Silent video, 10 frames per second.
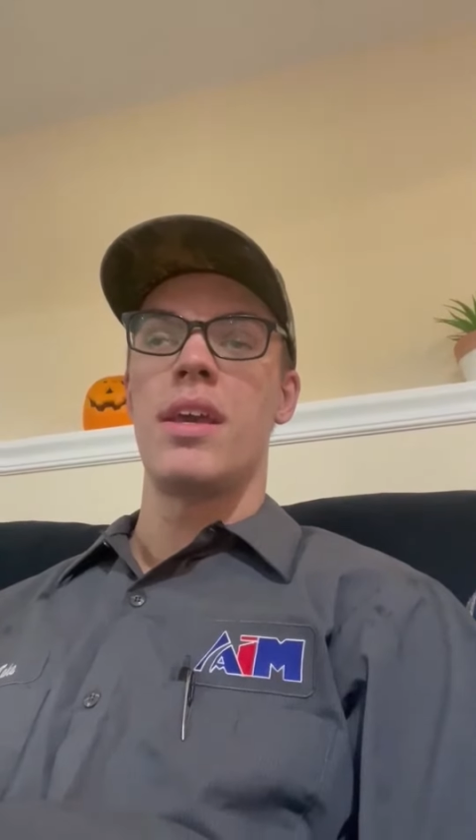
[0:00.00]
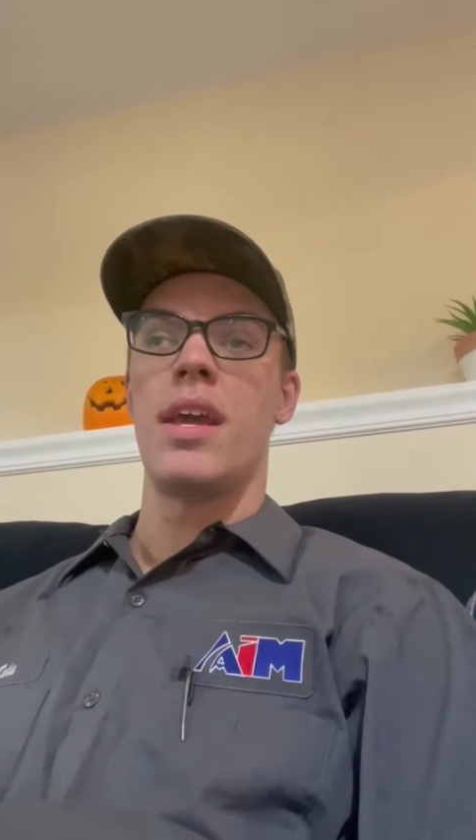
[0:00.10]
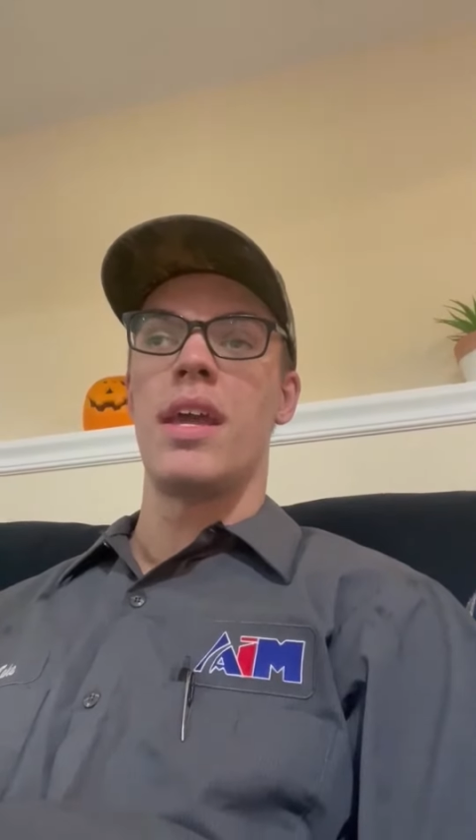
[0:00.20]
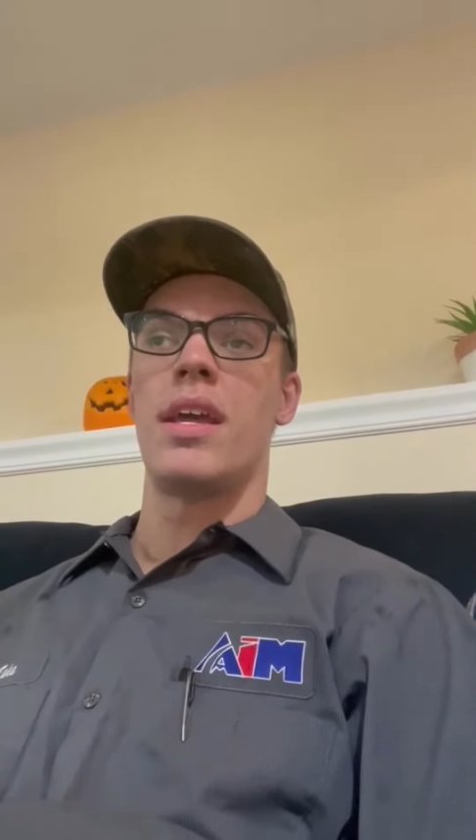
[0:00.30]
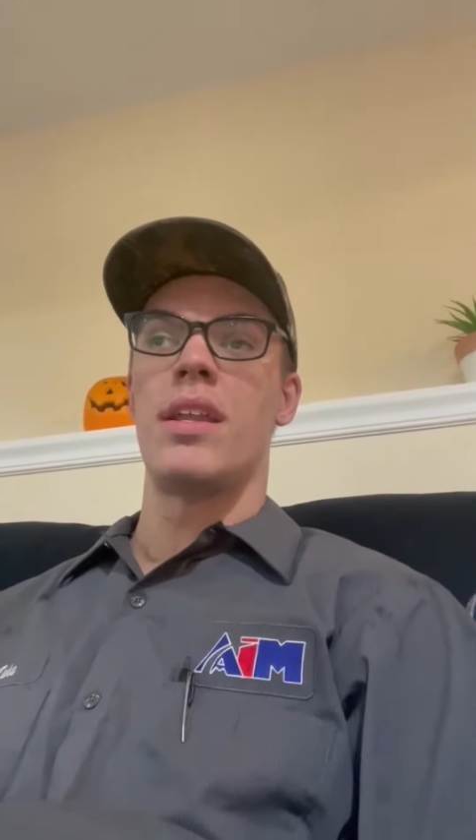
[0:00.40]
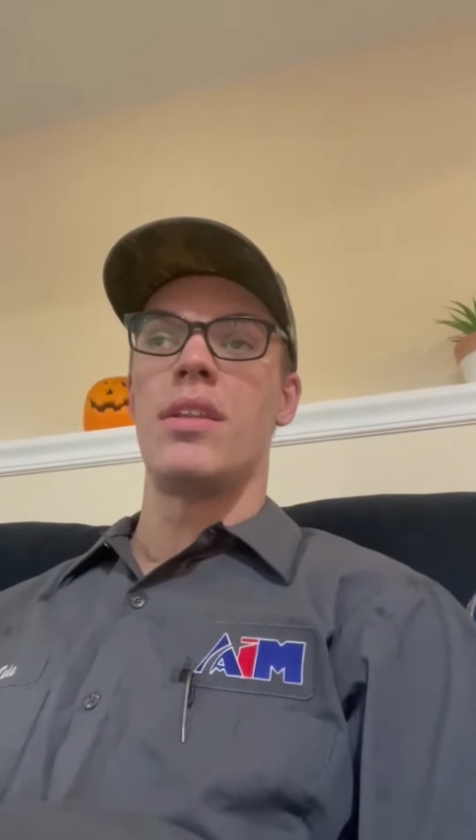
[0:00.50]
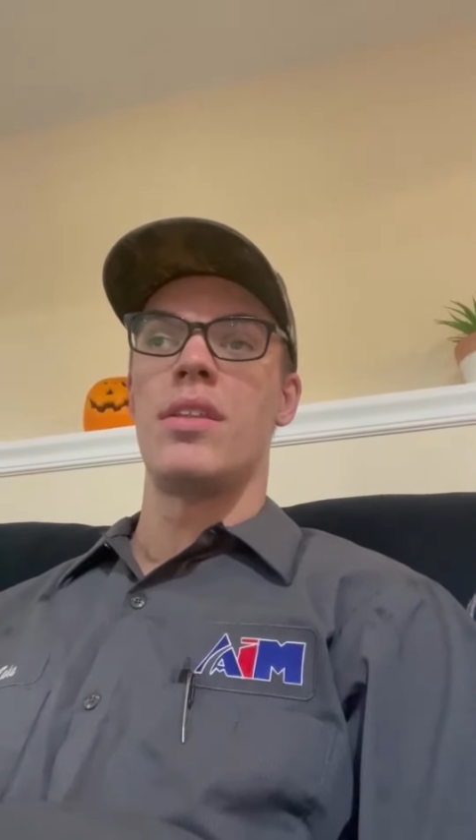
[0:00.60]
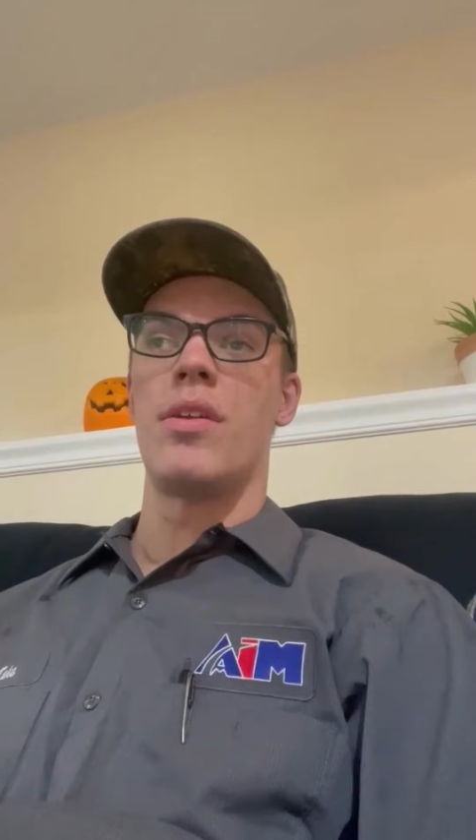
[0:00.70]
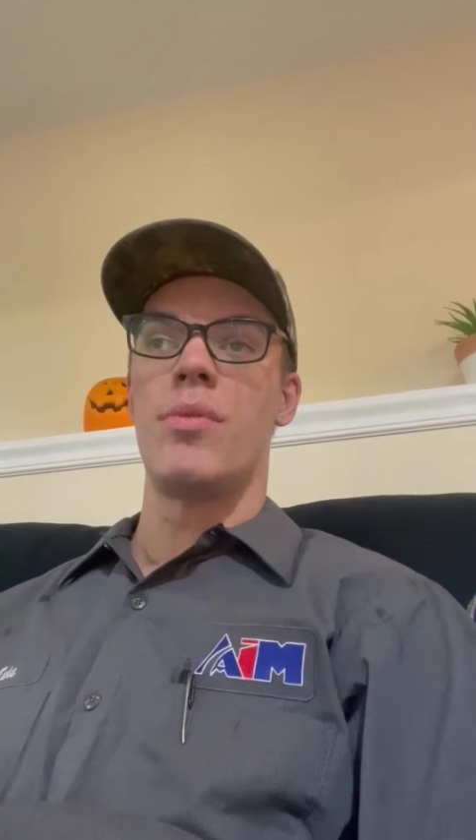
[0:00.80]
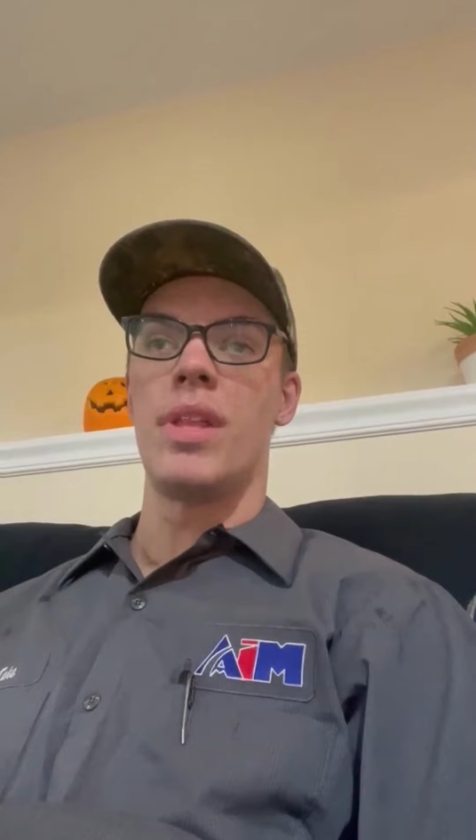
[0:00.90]
and
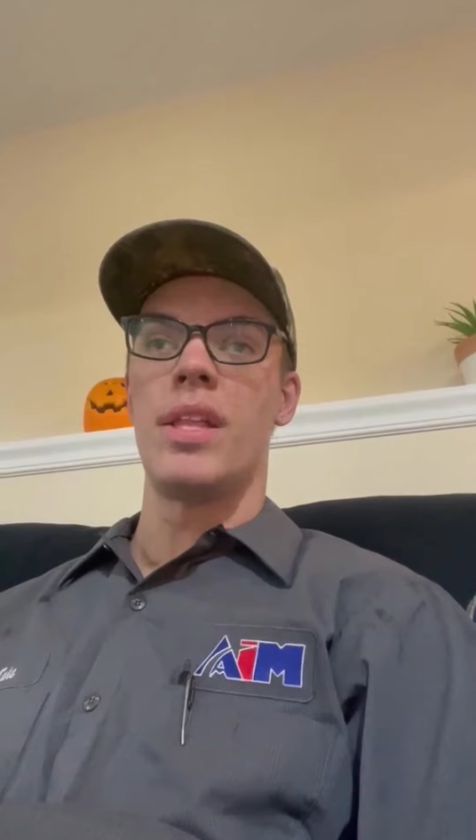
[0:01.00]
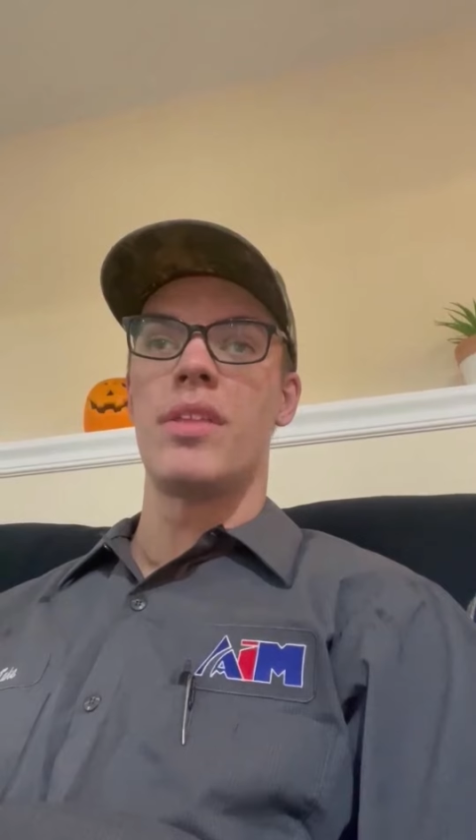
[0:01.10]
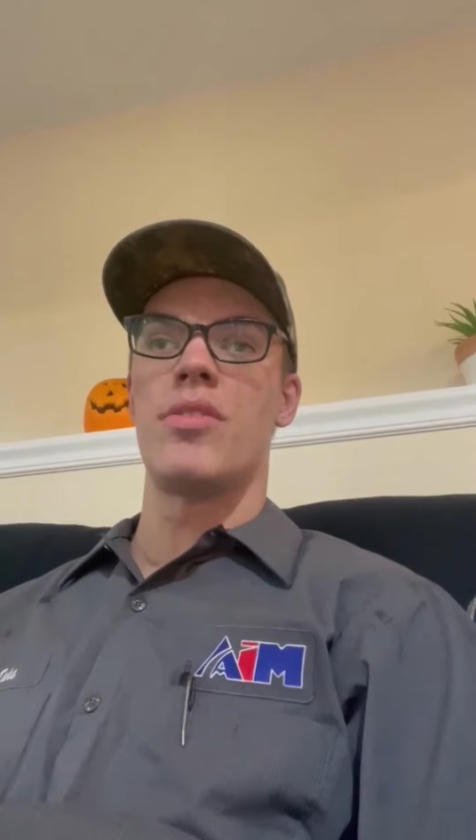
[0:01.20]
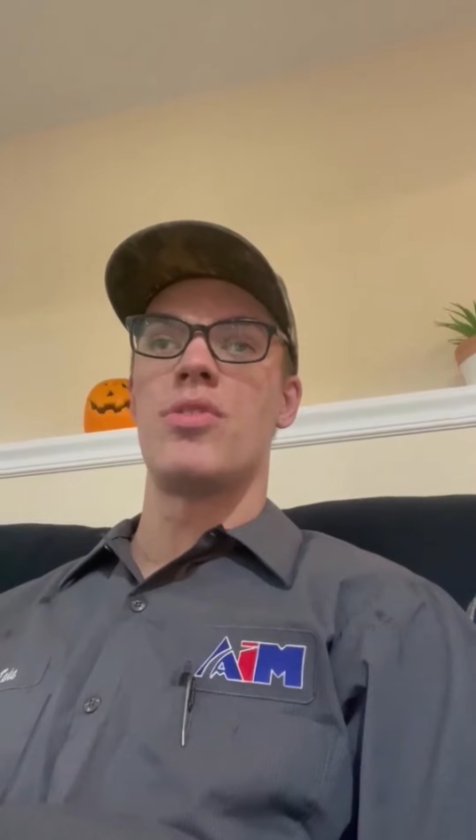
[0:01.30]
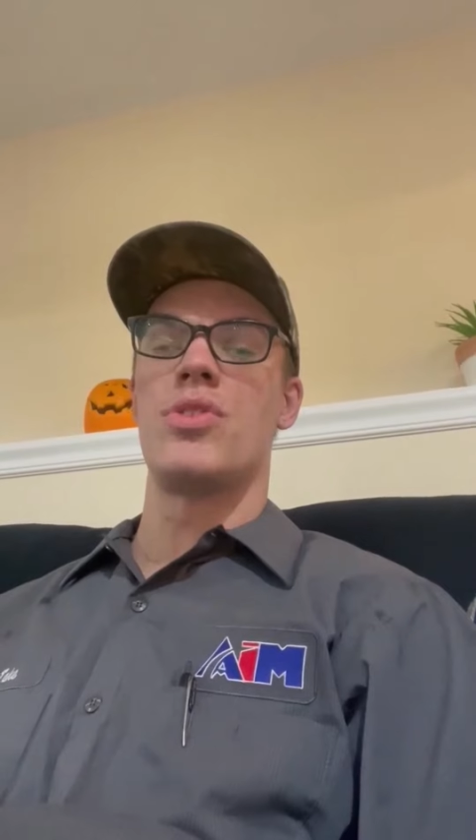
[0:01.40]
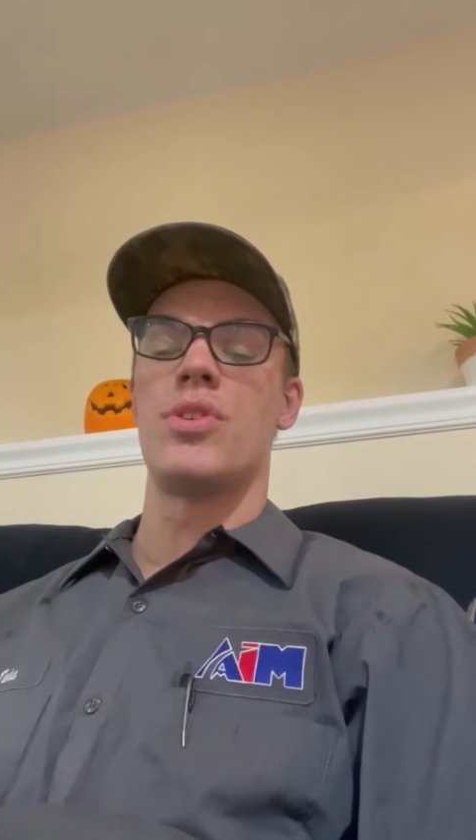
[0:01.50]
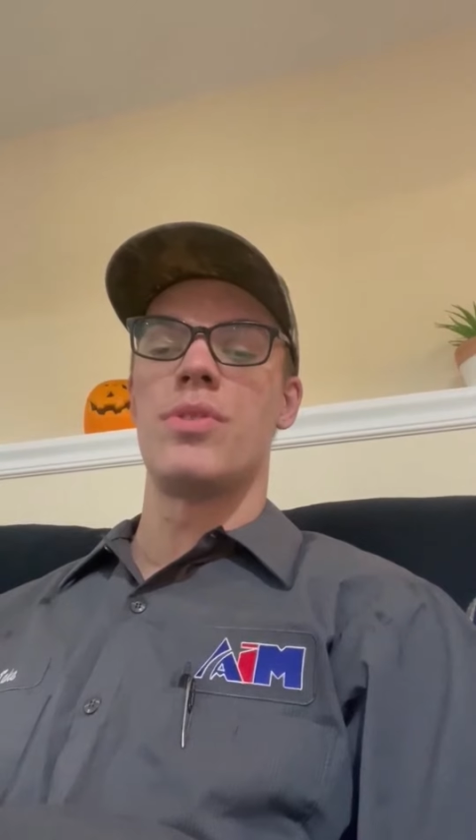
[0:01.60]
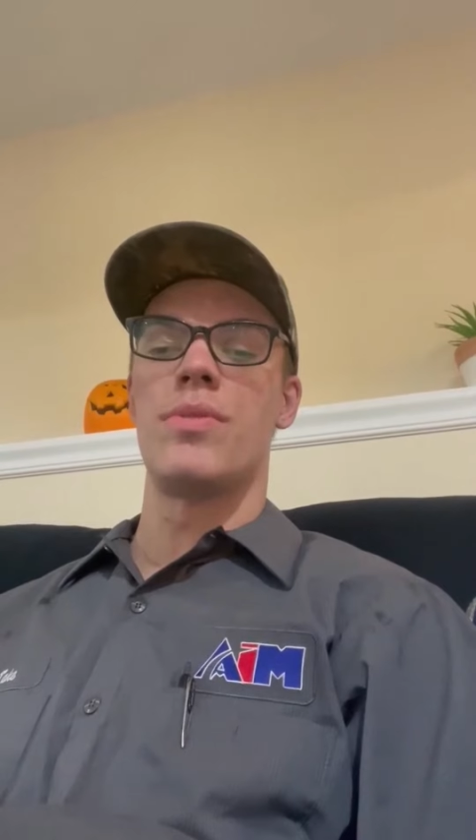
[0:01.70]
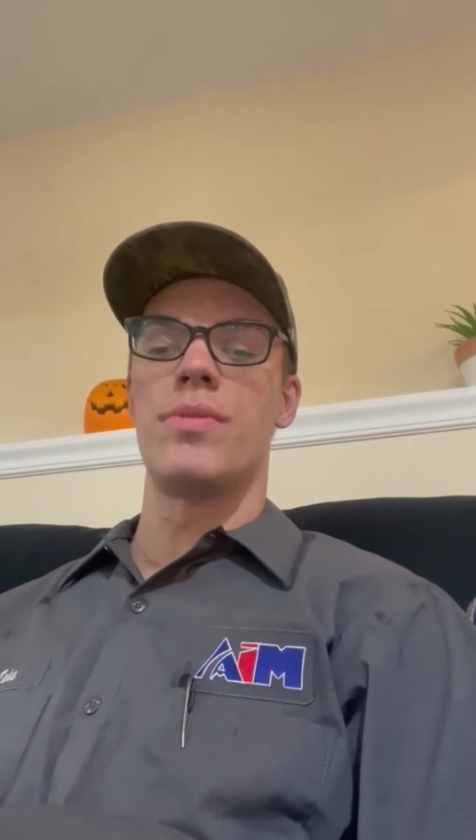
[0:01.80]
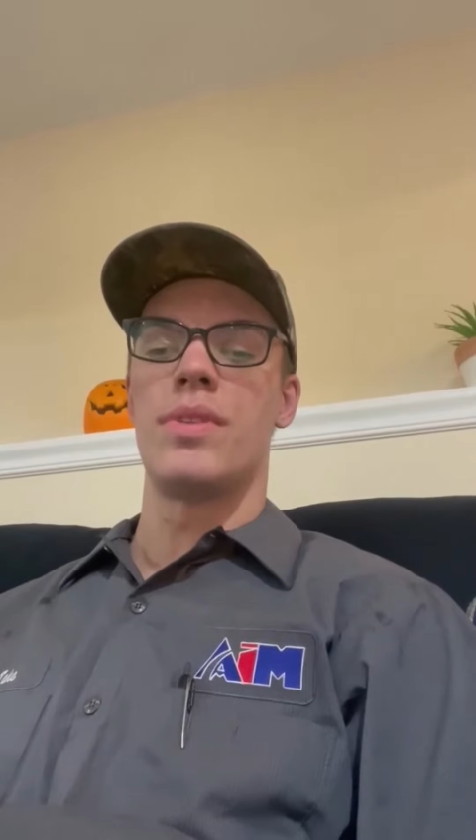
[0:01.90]
they really listen to you.